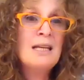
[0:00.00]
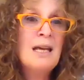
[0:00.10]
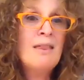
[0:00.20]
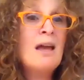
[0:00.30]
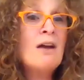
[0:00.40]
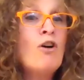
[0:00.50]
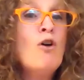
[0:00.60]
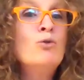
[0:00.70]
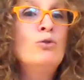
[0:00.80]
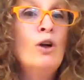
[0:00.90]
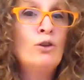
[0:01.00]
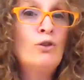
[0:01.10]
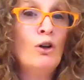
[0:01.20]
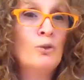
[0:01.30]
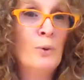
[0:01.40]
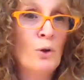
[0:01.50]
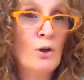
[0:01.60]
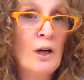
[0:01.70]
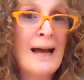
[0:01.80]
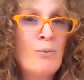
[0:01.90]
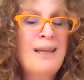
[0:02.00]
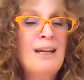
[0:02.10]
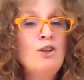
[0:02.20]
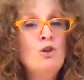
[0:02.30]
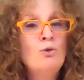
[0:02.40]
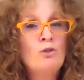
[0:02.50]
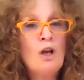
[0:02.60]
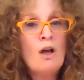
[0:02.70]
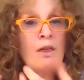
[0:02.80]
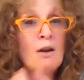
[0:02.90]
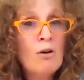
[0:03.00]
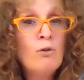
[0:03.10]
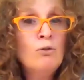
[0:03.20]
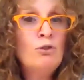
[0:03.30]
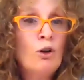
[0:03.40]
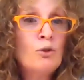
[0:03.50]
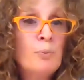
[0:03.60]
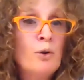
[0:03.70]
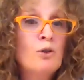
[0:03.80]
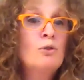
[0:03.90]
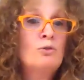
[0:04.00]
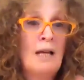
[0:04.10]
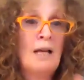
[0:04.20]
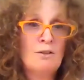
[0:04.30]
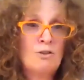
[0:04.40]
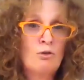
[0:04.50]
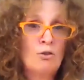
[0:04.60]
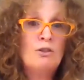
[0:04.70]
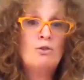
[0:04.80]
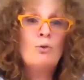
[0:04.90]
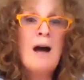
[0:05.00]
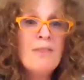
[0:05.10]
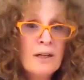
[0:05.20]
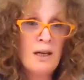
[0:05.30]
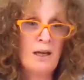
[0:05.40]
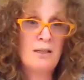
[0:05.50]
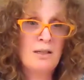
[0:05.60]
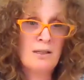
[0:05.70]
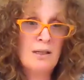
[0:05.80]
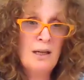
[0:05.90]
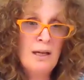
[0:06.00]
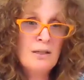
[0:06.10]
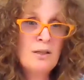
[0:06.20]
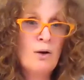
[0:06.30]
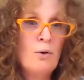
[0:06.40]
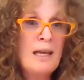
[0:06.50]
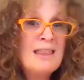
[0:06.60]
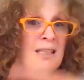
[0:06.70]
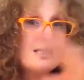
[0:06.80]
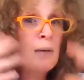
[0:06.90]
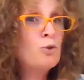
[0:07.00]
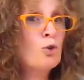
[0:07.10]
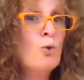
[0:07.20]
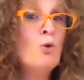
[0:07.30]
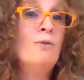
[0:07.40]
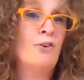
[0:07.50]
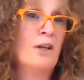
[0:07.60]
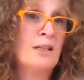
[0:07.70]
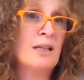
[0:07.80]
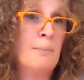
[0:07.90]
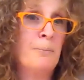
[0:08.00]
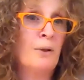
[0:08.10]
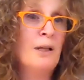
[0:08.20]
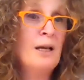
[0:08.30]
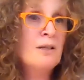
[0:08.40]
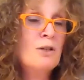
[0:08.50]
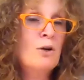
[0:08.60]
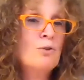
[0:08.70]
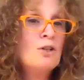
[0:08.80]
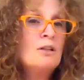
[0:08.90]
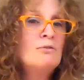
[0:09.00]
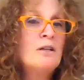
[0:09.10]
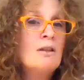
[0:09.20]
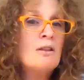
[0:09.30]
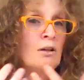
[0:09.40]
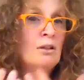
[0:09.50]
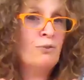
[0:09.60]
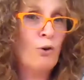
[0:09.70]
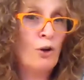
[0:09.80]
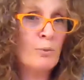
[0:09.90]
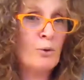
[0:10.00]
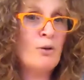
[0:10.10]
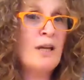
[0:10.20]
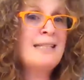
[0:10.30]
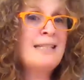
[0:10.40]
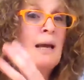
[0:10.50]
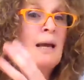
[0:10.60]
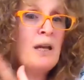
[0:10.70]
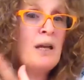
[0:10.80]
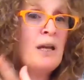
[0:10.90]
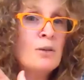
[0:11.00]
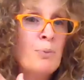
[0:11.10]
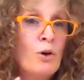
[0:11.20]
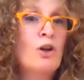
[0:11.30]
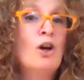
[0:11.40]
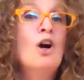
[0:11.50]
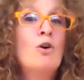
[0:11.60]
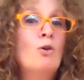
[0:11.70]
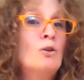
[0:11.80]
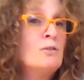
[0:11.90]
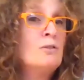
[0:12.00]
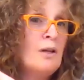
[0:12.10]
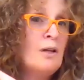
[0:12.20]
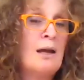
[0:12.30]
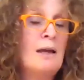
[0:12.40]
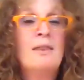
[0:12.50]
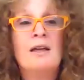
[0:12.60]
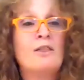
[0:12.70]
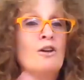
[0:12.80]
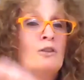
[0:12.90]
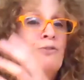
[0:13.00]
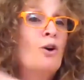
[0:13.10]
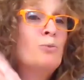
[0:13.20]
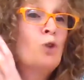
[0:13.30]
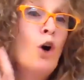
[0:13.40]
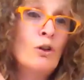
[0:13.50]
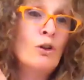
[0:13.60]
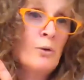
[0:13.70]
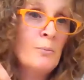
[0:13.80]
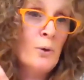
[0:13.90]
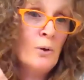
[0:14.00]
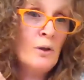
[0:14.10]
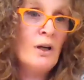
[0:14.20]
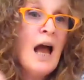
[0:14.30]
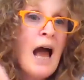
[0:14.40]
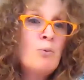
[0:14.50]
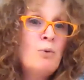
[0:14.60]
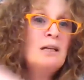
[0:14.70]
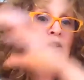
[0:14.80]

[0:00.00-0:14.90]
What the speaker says: their own dot book, and we can use their own dot book to tell the story to other kids. So in the same school, for example, so children in third form creating a picture book called the third form dot book, and we can